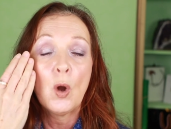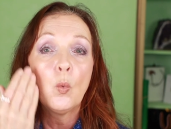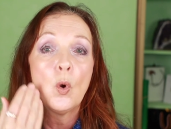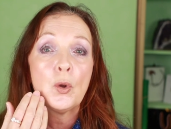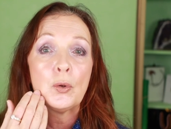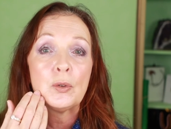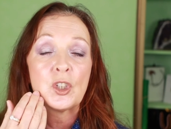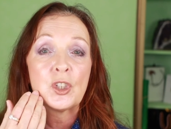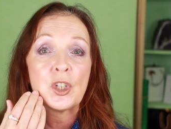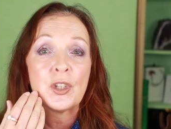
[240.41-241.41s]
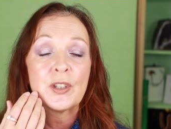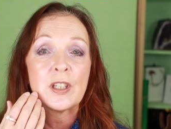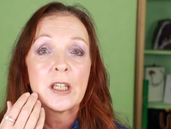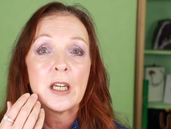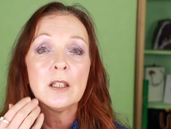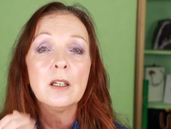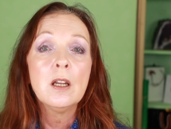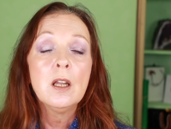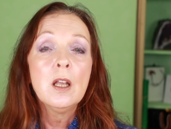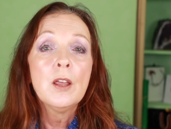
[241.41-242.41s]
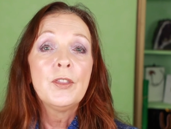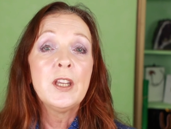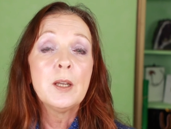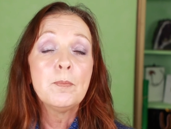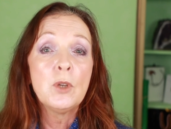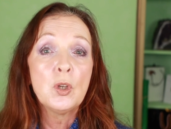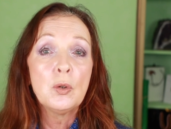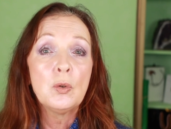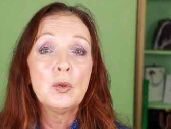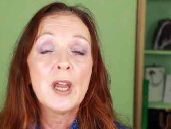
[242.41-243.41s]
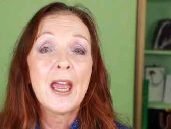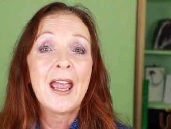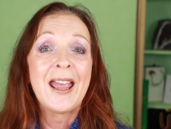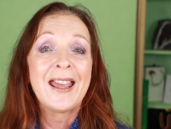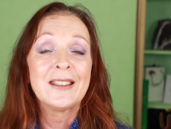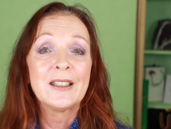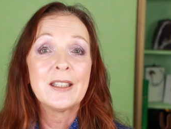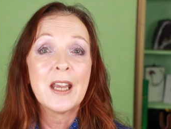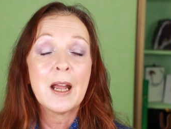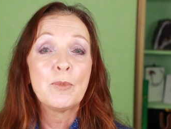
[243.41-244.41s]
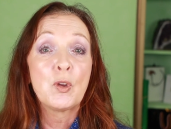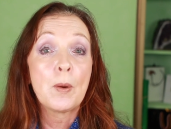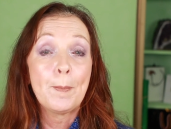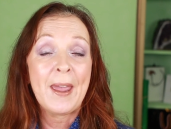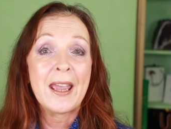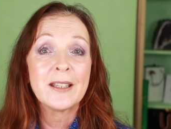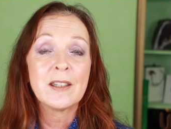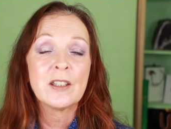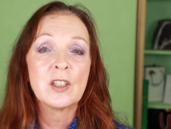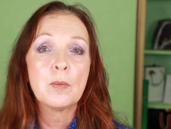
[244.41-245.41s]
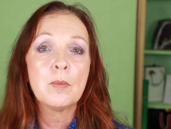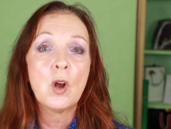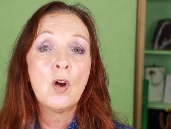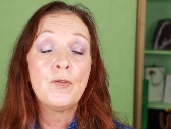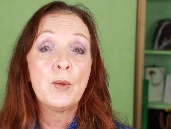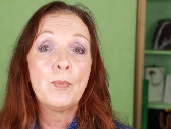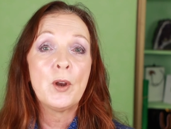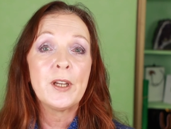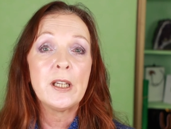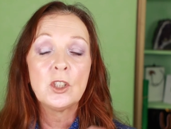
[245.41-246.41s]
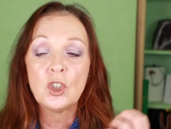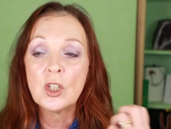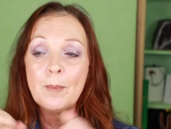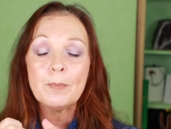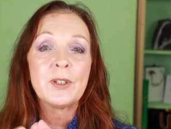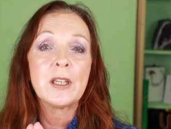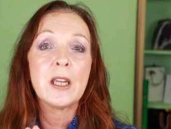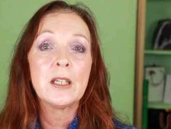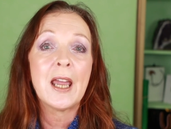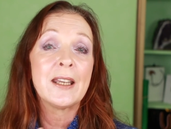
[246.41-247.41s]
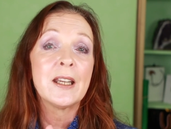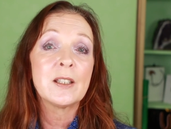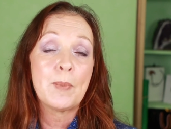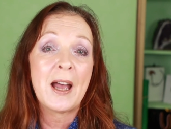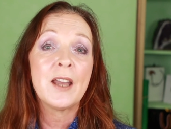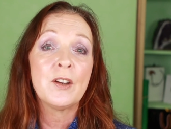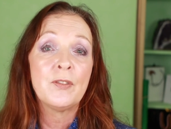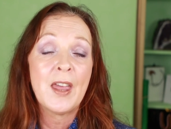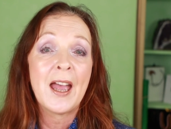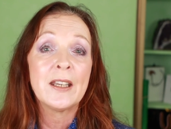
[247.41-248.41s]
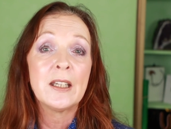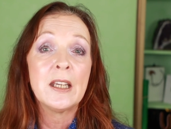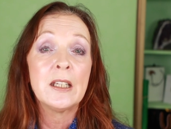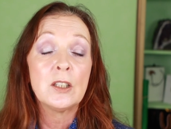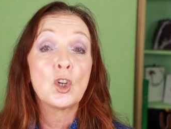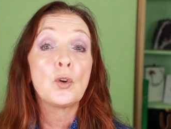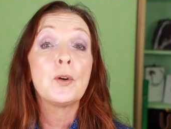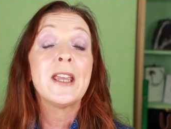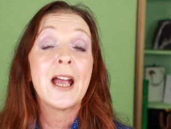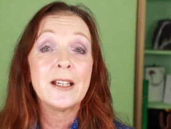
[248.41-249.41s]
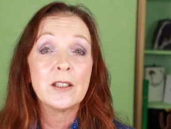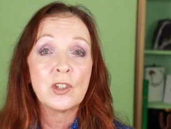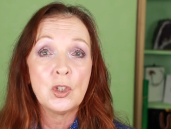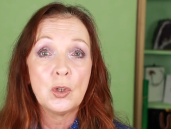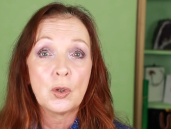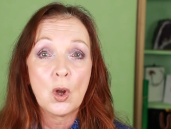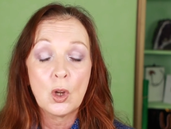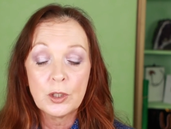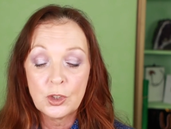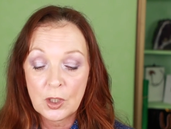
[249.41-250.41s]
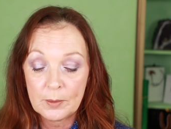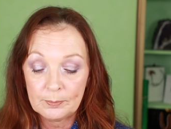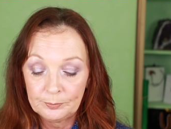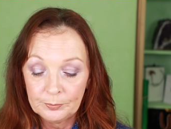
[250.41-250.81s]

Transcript: a wound to the skin the immune and um, the repair system of the body jumps in and as part of that it creates new collagen